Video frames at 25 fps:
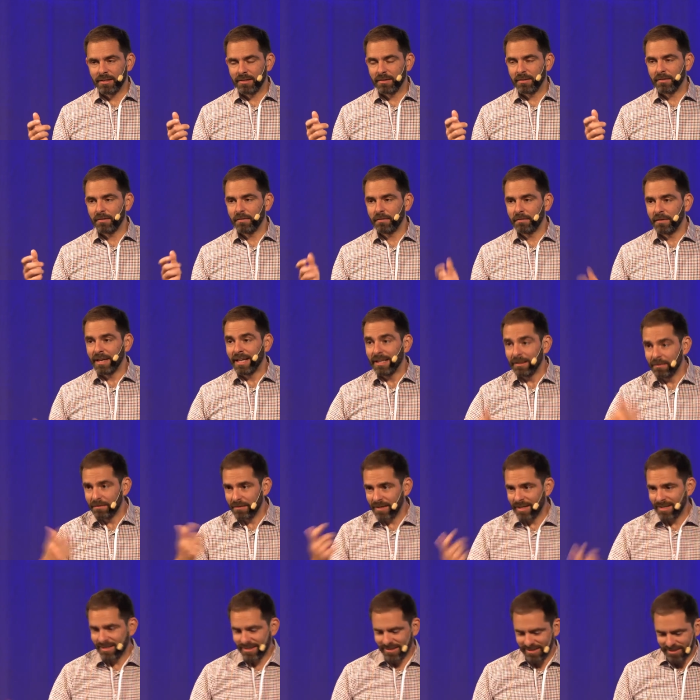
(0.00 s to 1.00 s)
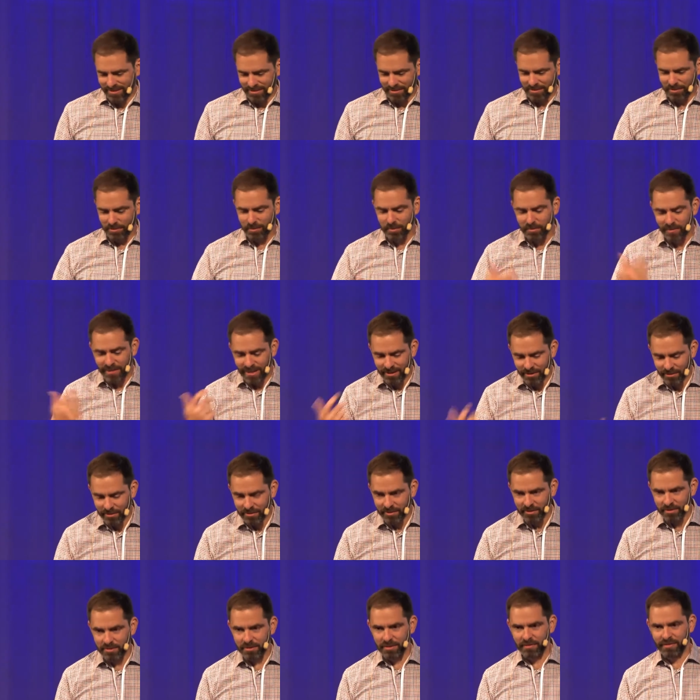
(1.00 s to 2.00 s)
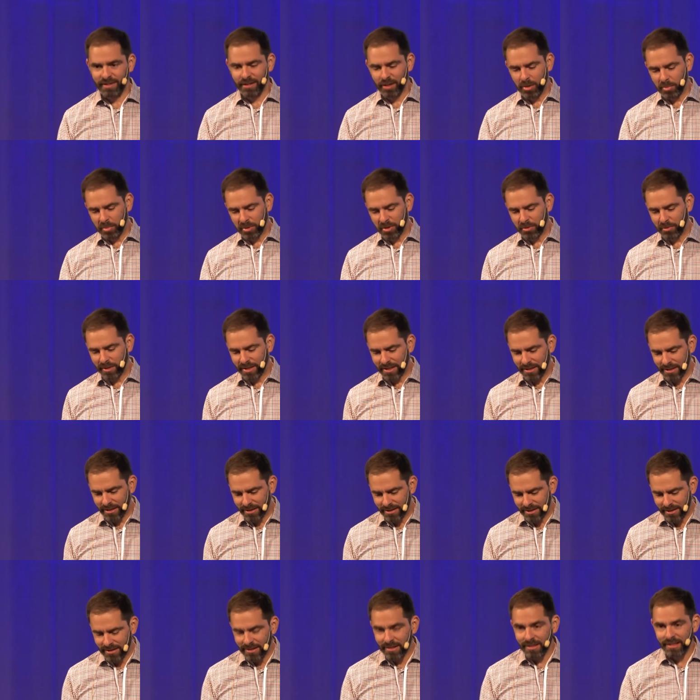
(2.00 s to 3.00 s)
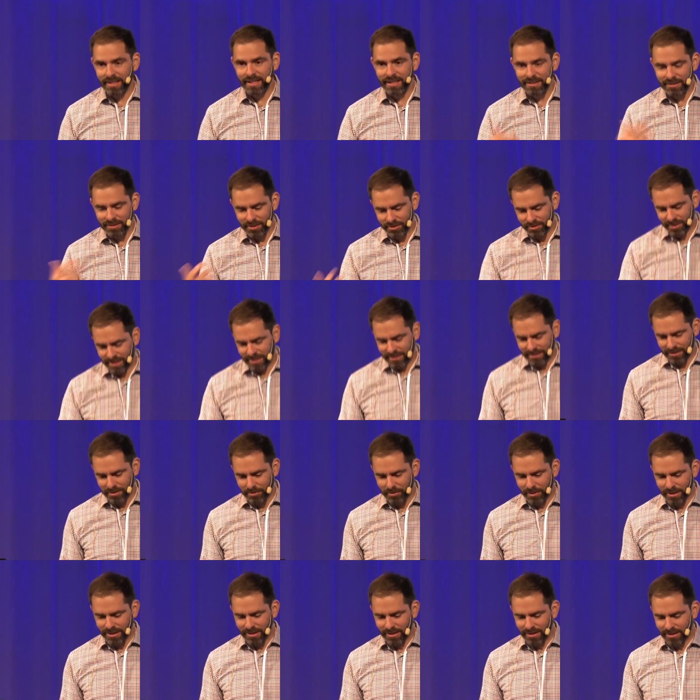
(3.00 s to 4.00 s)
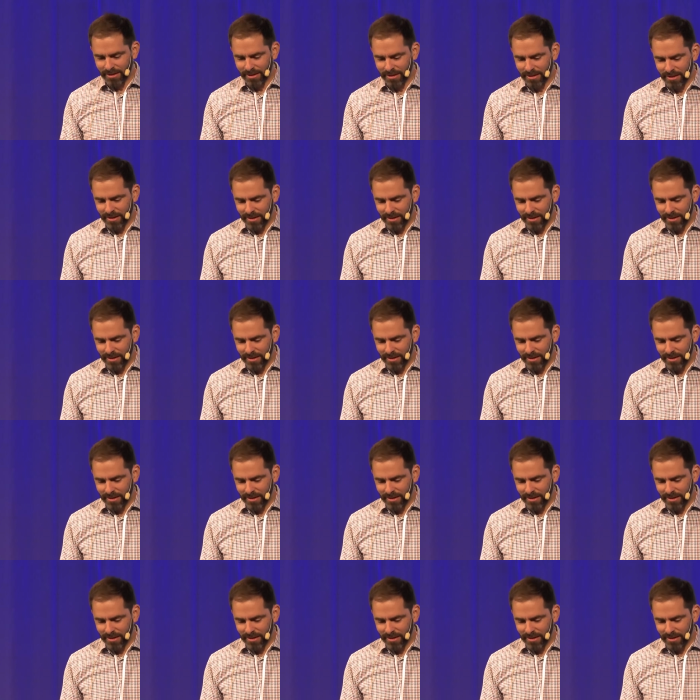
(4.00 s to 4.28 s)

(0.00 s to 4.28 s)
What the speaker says: fail fast, develop quickly, iterate quickly,